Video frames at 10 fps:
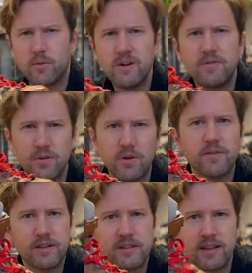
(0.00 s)
review
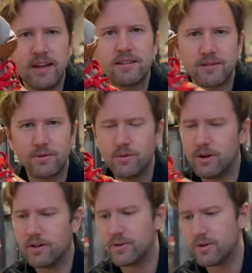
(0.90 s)
of this skate
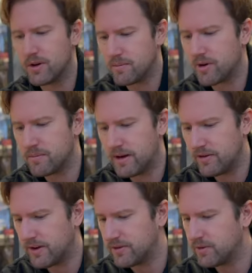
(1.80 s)
to learn more
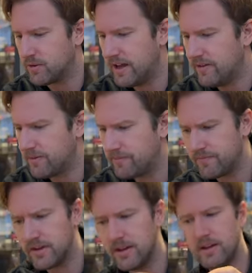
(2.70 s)
about how to do that.
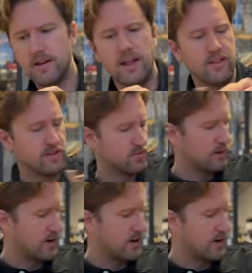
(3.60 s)
And there's one